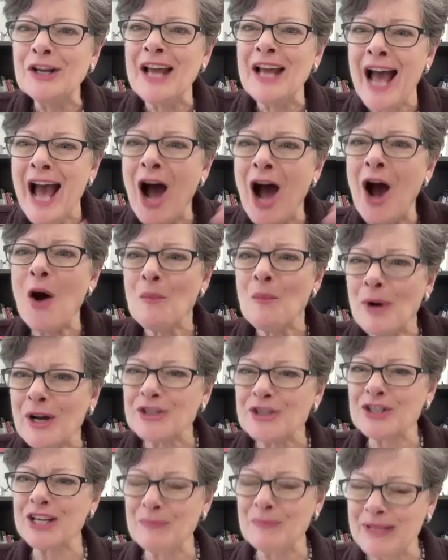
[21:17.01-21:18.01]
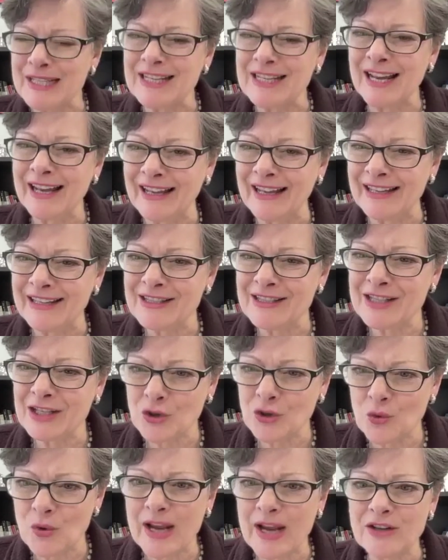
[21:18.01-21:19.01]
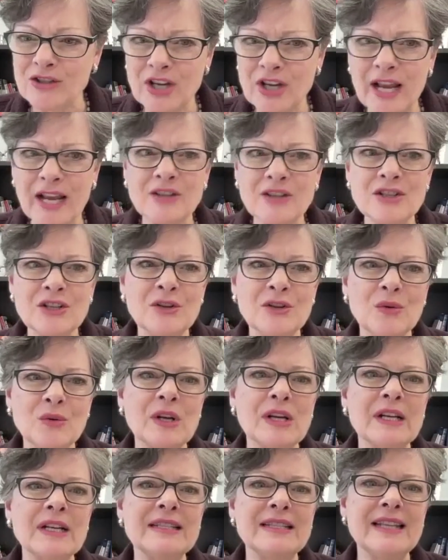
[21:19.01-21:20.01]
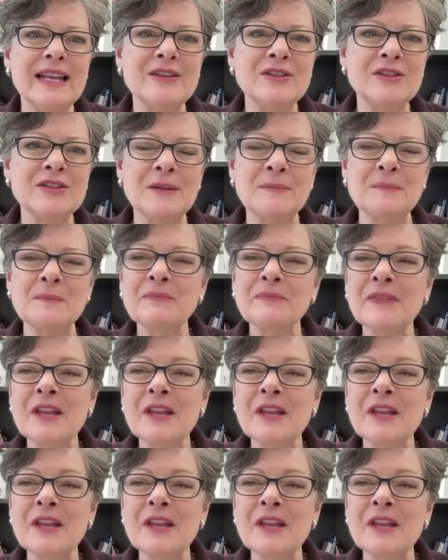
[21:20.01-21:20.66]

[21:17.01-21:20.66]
how much can be done to create change in an organization.